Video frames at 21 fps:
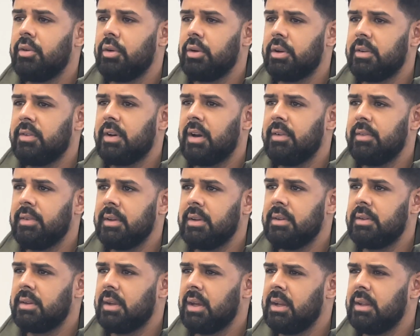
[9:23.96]
45
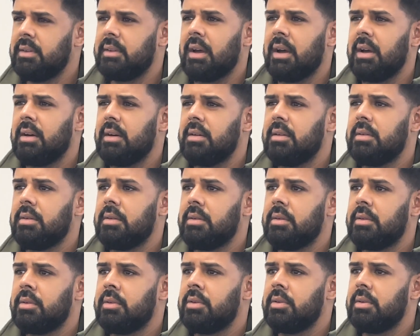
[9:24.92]
years. And is that
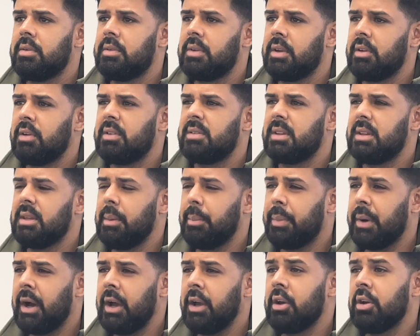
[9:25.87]
cigarettes that you
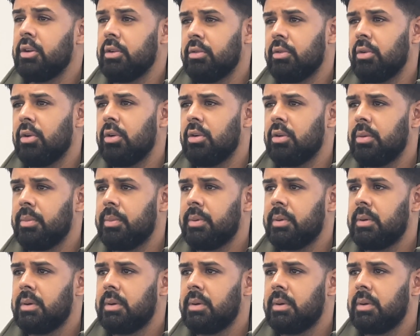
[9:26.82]
buy or you roll up?